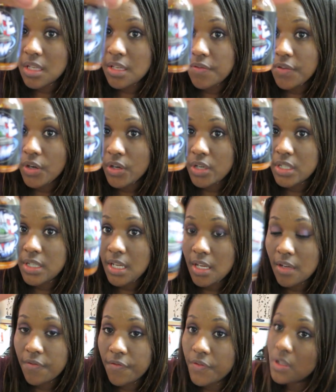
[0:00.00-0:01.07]
Give her a
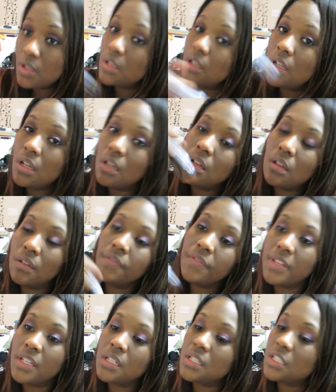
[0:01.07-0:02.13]
tank full of
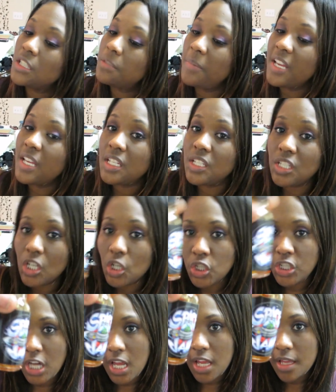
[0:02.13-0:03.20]
the Space
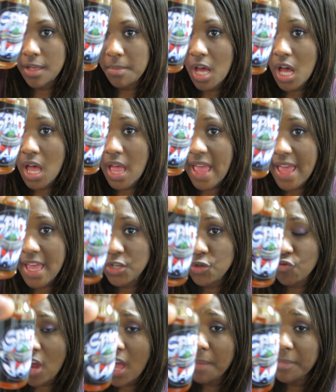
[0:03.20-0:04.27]
Jam
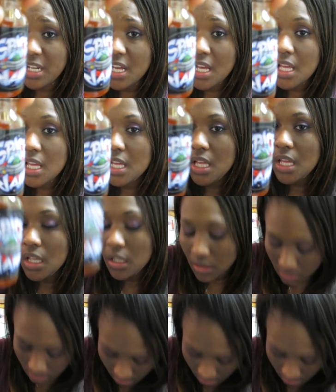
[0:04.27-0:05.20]
Andromeda.